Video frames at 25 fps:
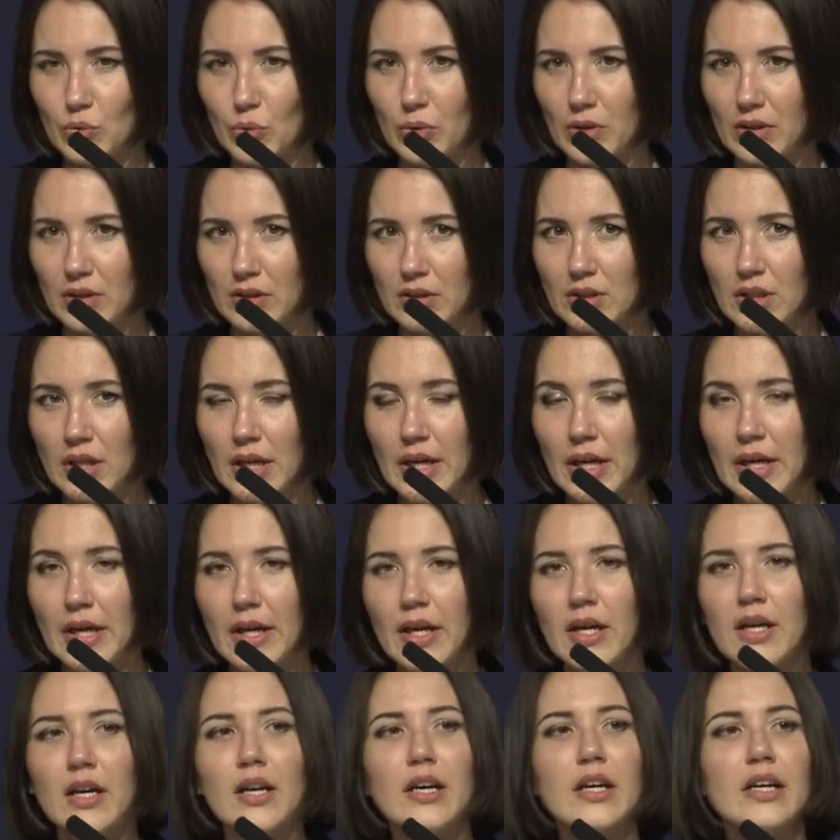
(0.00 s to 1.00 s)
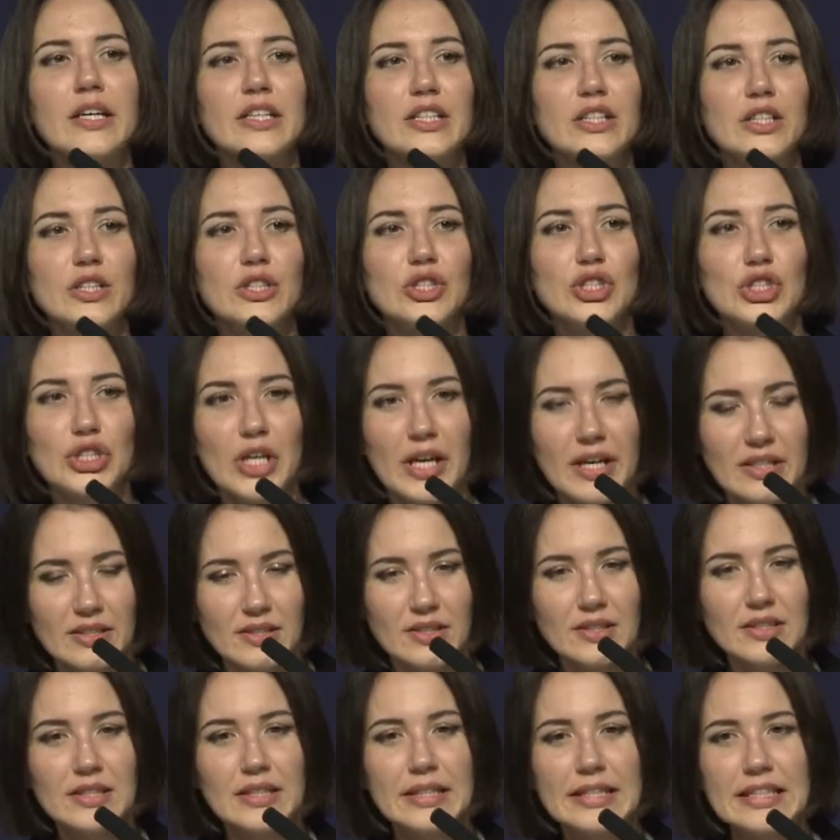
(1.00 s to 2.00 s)
we should integrate
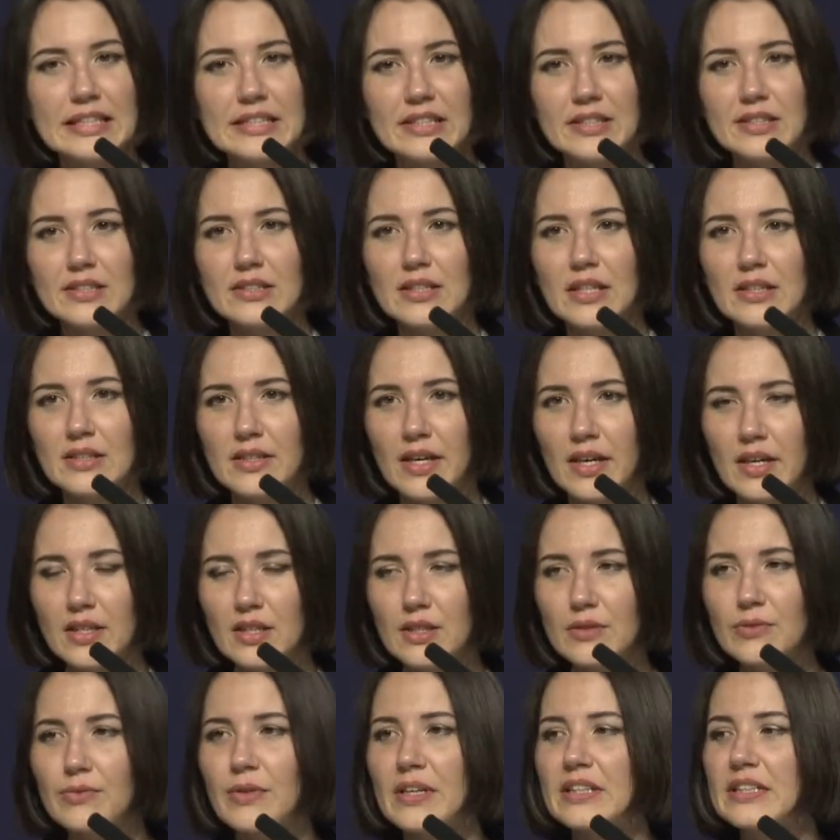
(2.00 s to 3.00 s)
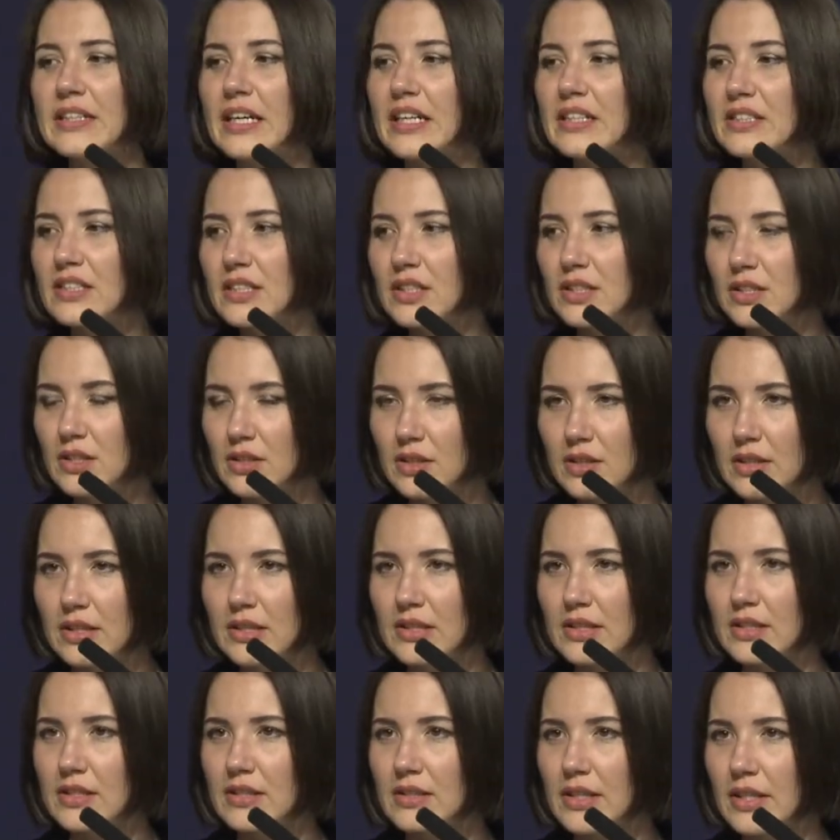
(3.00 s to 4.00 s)
to do the integrated construction.
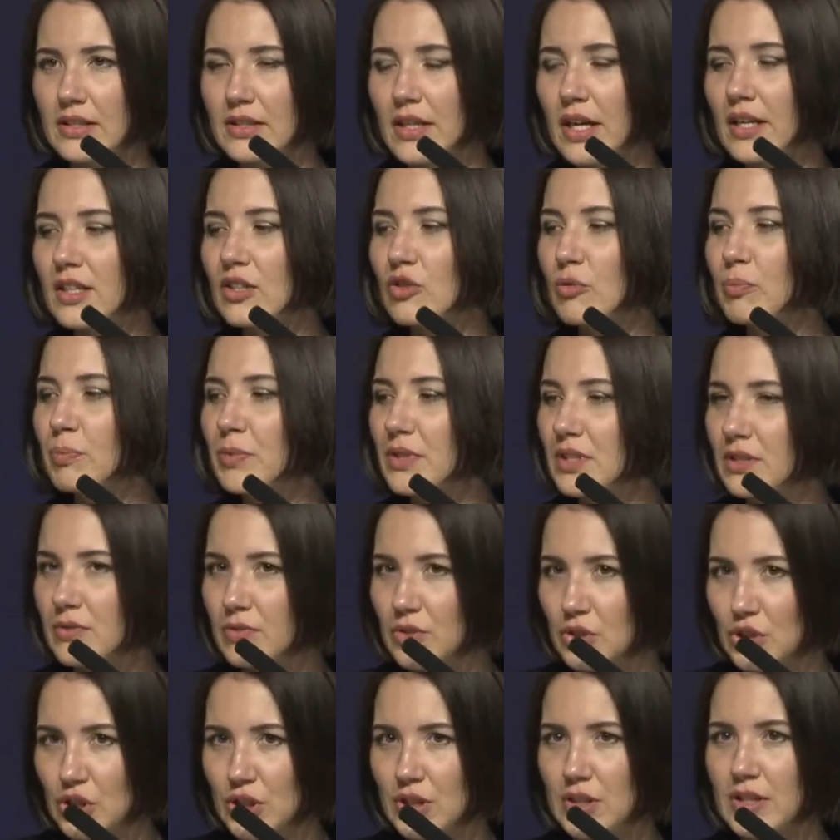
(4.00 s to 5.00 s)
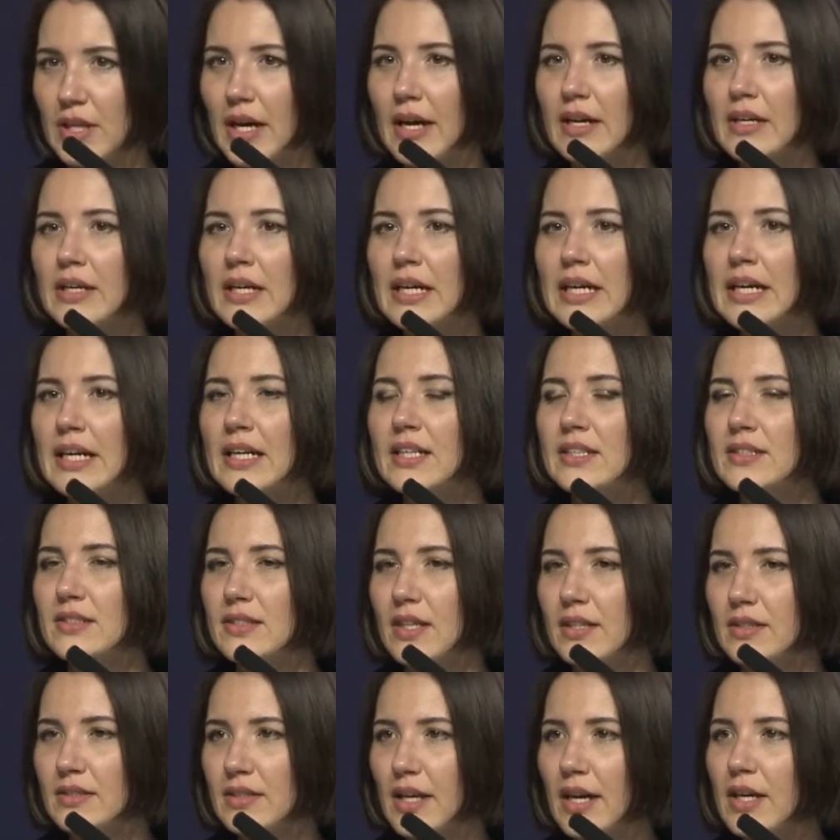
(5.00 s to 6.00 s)
Part of these standards that we're
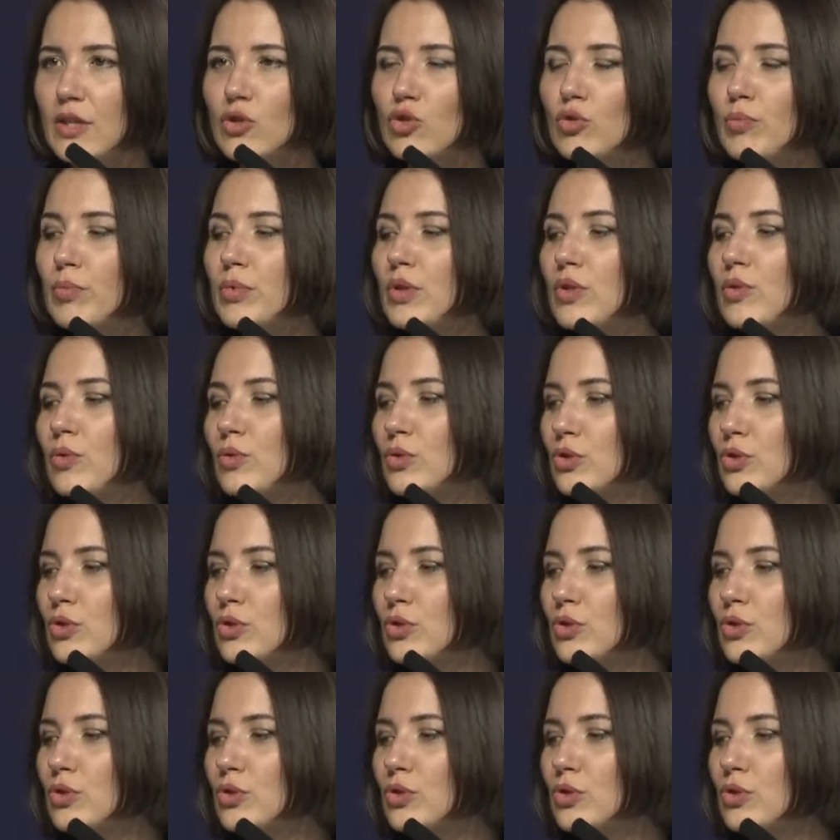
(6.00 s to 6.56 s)
ordering,